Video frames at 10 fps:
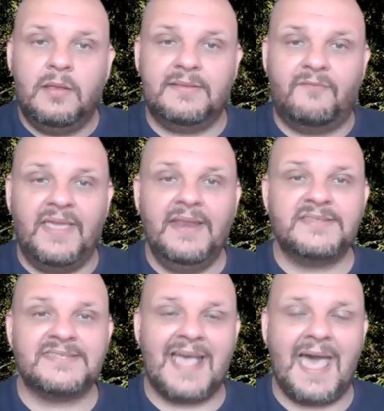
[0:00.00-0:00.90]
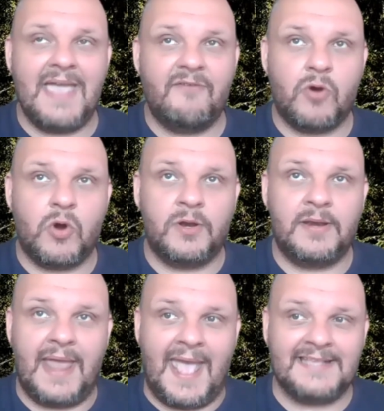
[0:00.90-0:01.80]
the Venus
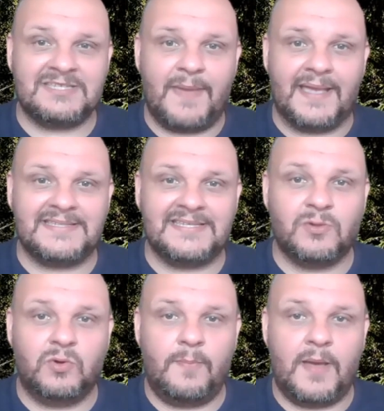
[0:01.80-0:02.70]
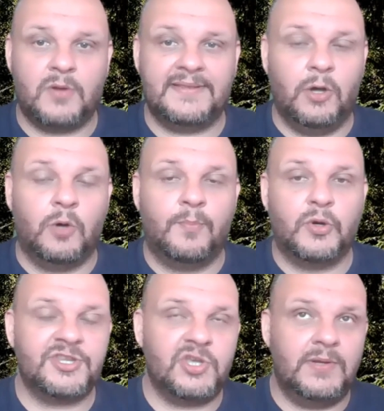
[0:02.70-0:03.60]
Chiron aspect is all about the
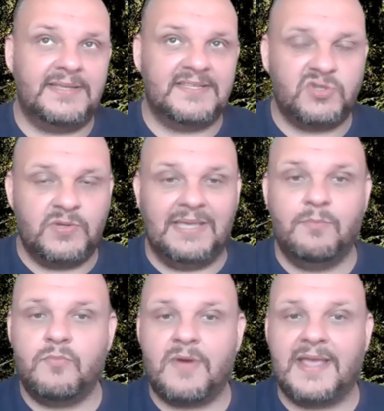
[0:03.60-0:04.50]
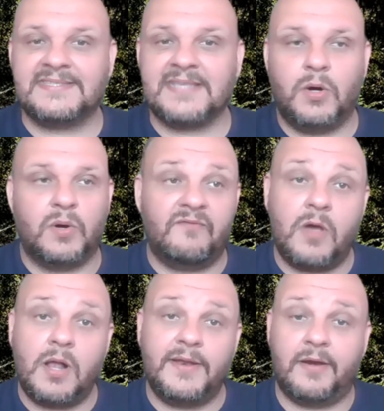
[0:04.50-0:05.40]
opportunity to embrace our
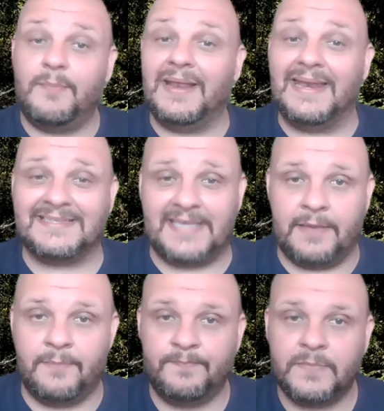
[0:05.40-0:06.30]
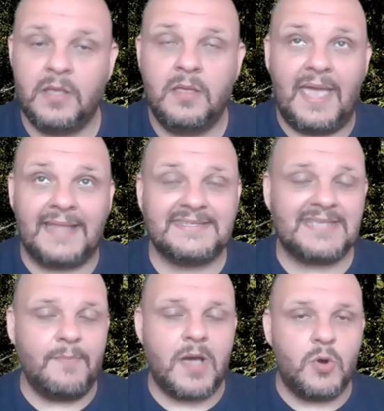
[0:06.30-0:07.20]
vulnerability and
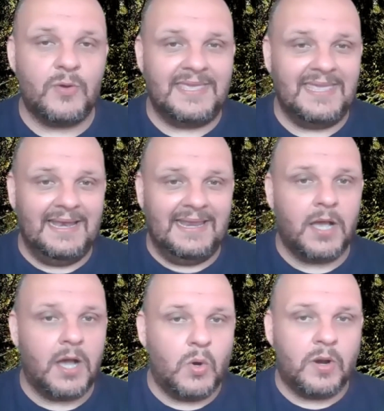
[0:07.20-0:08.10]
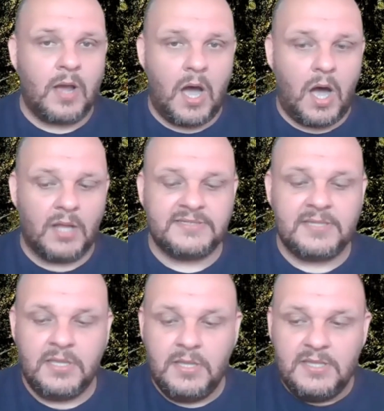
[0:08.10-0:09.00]
somehow healing our heart.
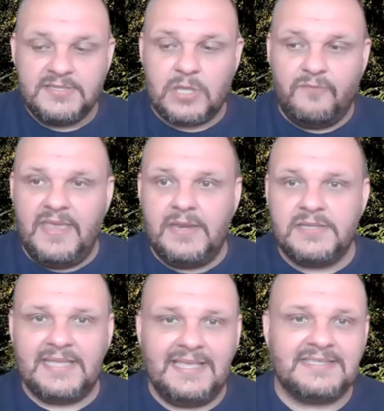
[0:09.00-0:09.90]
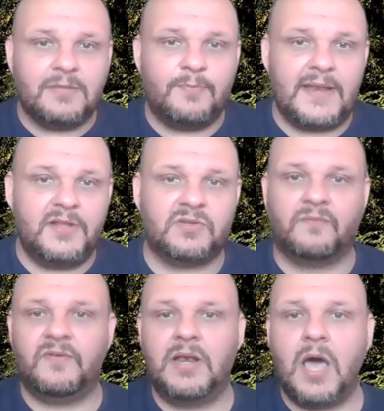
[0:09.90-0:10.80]
So, Venus is the planet
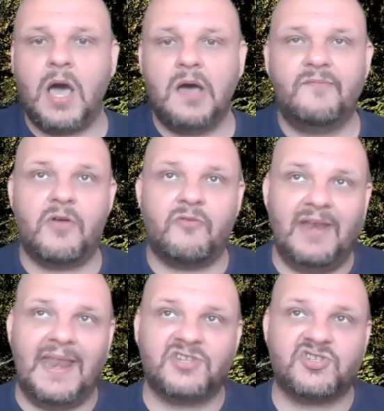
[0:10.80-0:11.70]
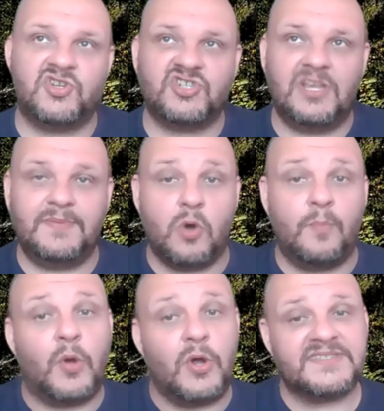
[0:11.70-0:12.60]
of love, a relationship, your
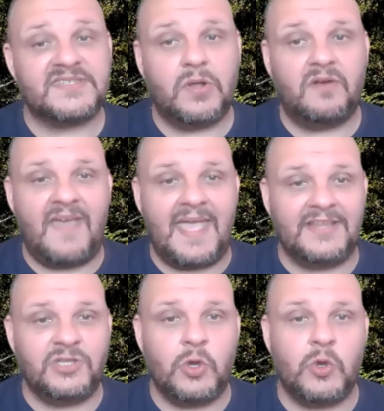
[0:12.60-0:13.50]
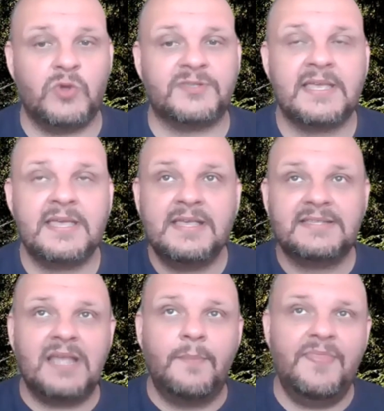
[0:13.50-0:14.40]
personal values,
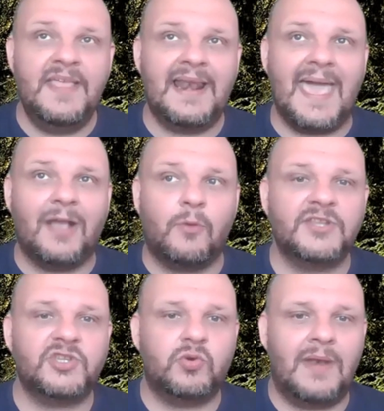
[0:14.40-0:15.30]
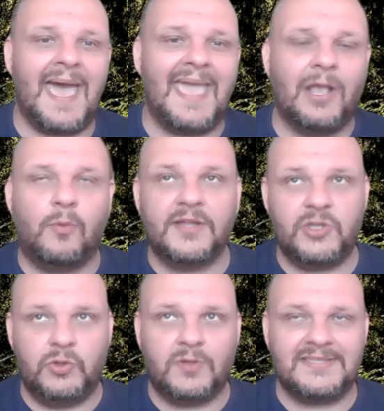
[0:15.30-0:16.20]
something like what you like,
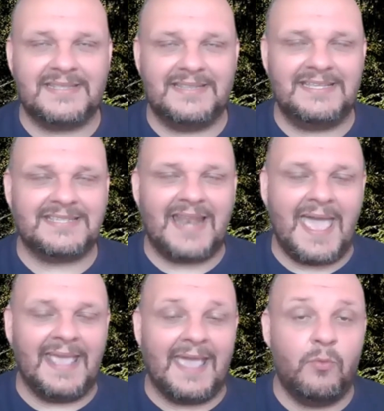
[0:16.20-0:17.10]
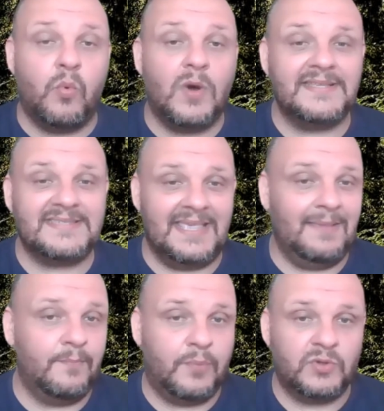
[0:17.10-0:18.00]
what you dislike, and what is
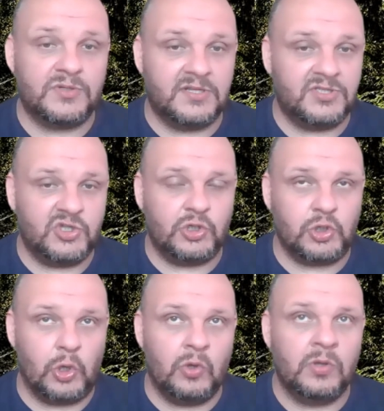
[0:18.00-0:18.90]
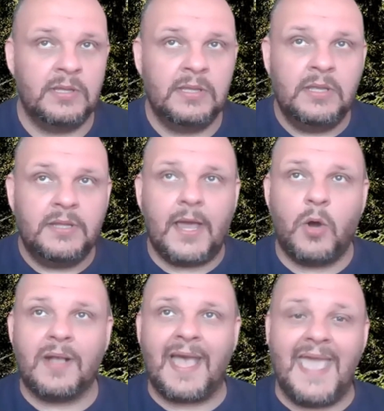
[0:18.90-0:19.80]
important to you.
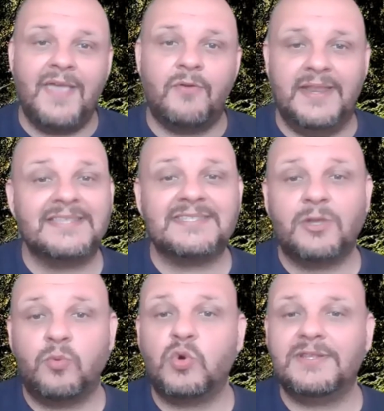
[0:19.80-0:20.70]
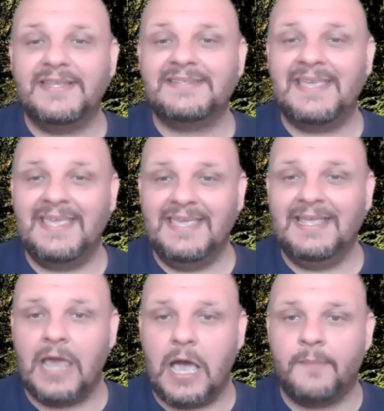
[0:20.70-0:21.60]
Now, Chiron is the wounded
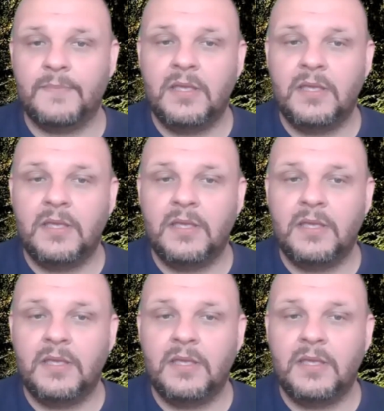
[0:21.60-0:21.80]
healer